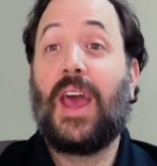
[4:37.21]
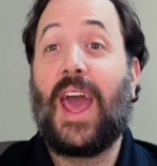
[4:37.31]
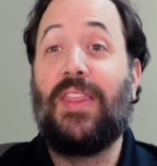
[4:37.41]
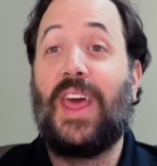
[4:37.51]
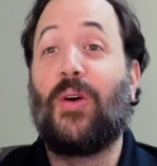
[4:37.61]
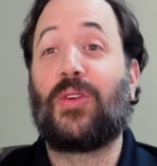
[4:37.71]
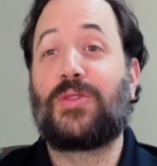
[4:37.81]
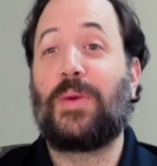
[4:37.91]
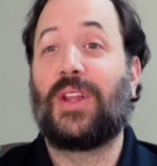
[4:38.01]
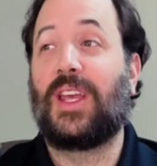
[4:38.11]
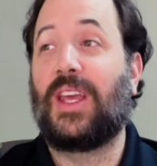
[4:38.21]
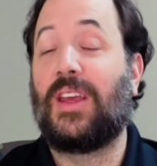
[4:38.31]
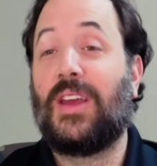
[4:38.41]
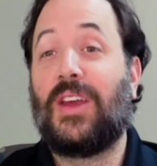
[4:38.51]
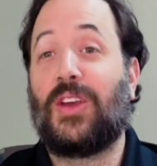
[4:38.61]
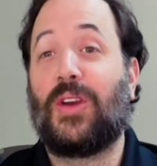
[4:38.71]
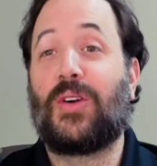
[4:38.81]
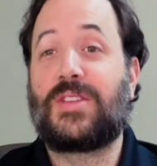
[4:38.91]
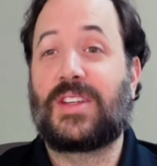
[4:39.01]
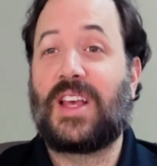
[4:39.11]
And then ultimately,
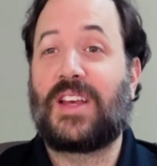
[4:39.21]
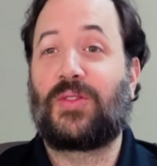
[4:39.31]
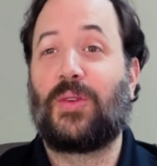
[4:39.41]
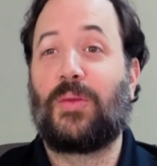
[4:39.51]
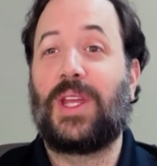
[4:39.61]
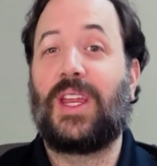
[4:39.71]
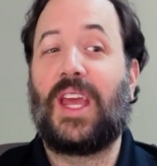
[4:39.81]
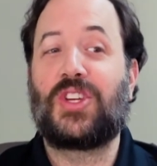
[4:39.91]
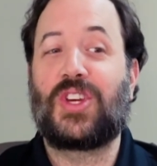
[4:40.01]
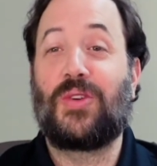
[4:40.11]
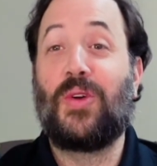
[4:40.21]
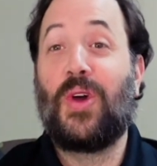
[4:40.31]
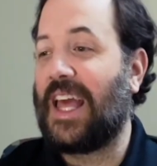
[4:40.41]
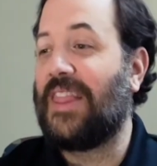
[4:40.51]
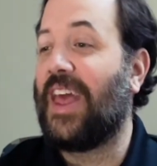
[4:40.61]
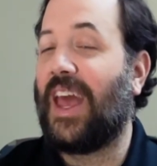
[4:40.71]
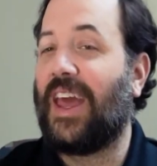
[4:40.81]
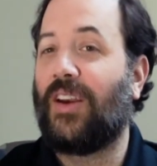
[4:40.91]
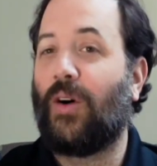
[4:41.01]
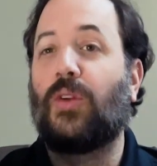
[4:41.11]
a successful remediation, and
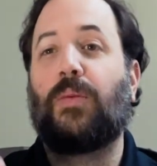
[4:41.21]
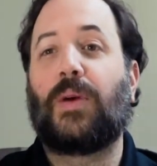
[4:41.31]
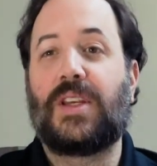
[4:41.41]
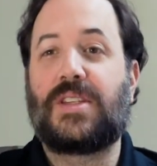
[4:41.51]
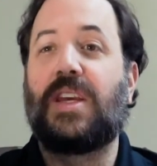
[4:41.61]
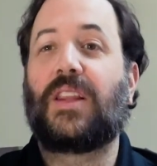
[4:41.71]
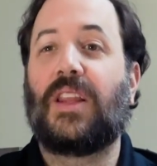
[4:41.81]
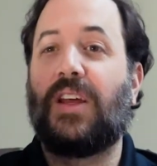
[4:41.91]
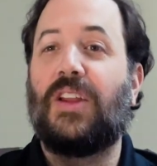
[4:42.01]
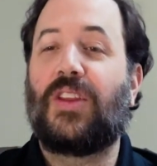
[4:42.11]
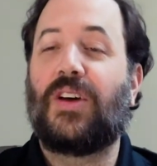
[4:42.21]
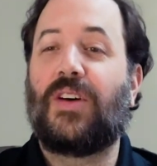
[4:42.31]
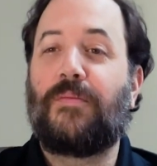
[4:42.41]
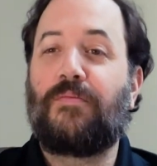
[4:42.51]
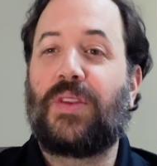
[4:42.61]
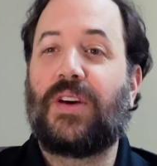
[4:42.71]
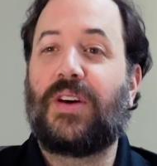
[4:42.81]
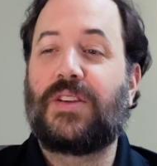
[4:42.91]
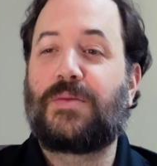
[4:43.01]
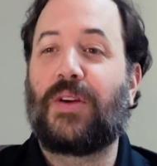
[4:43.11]
then ultimately seeing
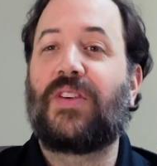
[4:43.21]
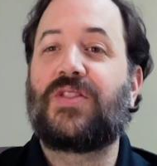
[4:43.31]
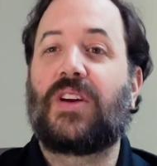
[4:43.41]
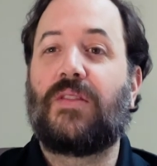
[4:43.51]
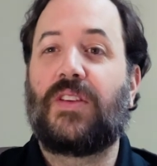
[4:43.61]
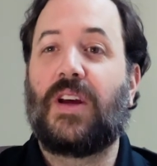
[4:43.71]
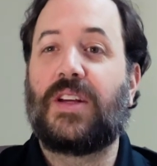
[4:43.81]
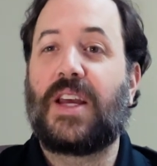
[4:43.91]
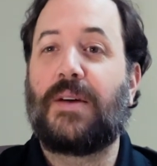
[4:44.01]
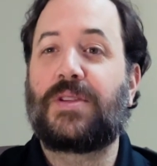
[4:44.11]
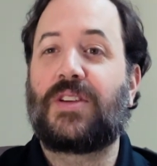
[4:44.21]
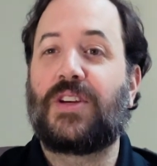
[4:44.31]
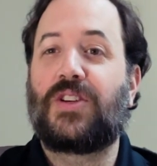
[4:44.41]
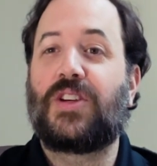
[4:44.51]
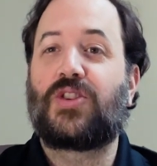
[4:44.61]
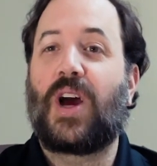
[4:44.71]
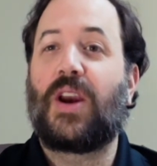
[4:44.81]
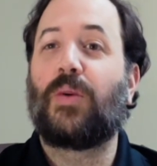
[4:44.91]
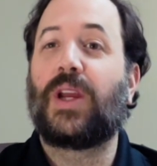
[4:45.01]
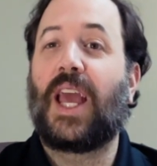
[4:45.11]
the spear phishing attempts to try
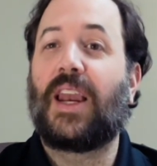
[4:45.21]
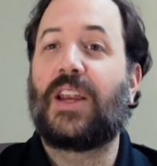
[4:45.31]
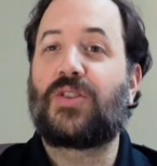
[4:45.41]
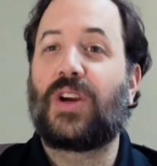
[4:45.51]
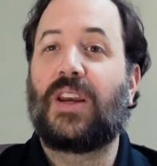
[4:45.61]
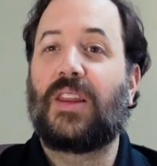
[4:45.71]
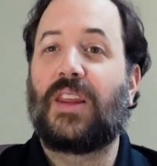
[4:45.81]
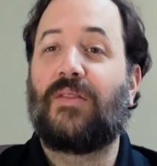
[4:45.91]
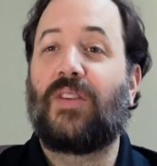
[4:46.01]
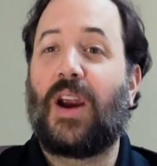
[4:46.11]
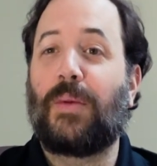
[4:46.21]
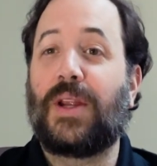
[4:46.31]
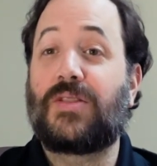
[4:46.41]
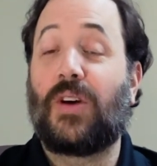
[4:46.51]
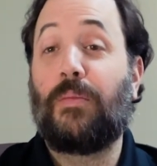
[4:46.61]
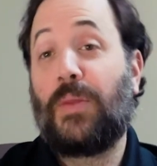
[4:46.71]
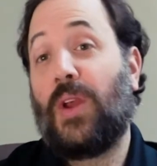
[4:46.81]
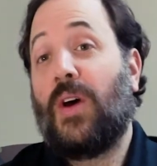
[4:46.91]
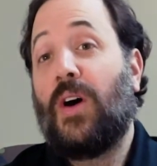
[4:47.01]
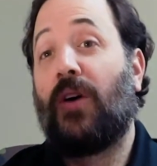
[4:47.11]
to regain entry into the environment. So
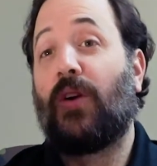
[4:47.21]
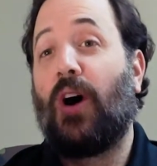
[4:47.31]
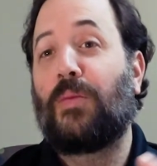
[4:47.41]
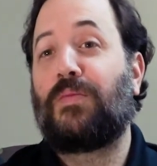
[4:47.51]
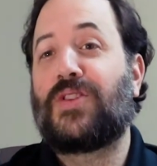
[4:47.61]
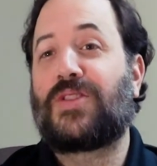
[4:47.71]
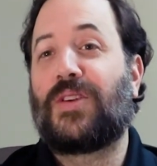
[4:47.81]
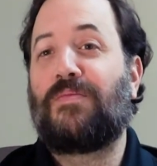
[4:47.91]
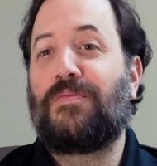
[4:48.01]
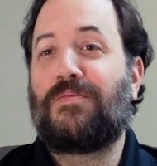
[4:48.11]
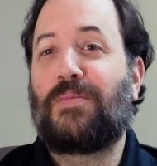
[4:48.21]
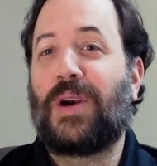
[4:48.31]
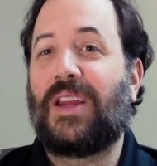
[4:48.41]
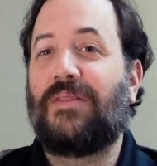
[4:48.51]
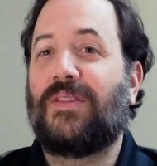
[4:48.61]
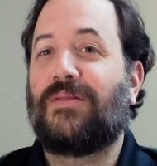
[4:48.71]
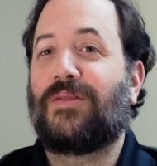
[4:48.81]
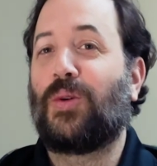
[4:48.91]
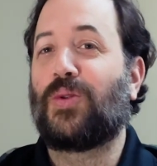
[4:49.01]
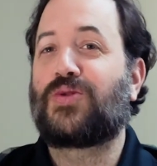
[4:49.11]
overall, just a pretty
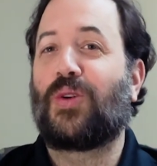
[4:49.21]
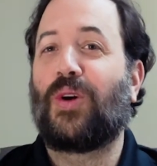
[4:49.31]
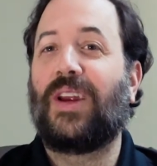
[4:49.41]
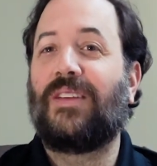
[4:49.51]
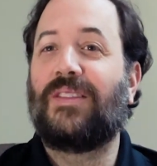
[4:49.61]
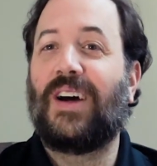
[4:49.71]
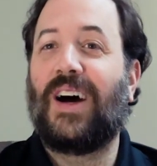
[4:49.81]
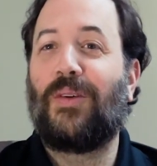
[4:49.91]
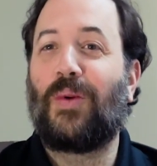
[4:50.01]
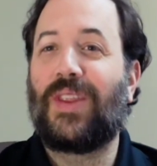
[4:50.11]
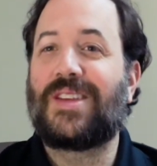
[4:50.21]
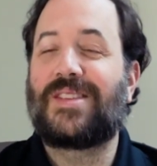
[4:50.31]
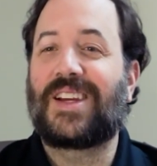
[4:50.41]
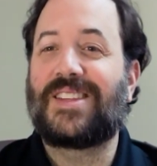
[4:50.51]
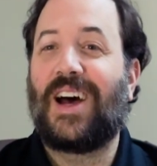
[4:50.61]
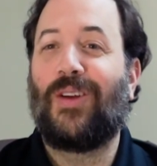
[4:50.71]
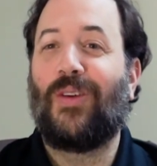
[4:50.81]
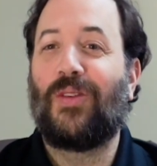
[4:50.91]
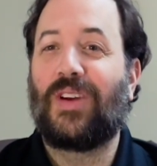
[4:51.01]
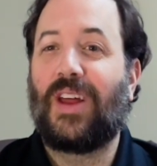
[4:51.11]
cool story, one that sticks
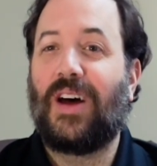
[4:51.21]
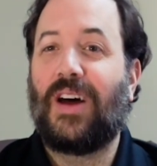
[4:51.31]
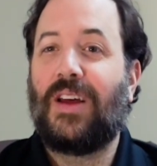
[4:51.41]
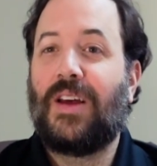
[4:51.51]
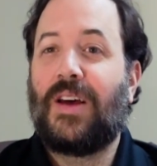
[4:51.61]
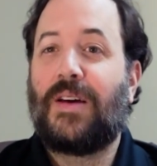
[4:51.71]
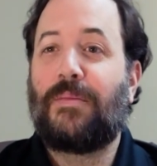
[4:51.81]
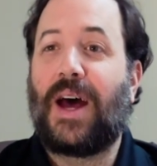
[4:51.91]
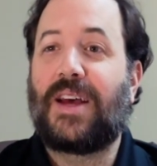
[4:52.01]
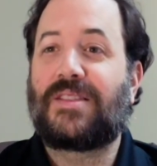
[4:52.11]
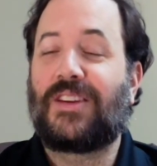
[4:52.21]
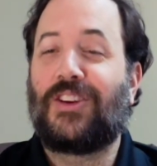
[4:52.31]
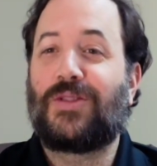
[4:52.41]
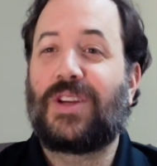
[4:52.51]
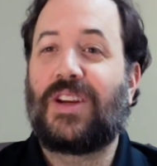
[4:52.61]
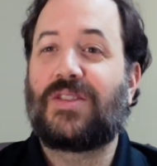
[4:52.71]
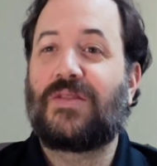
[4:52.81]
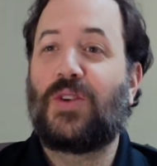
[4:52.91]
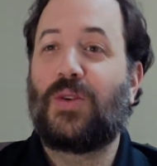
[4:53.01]
out over the past 10 years of doing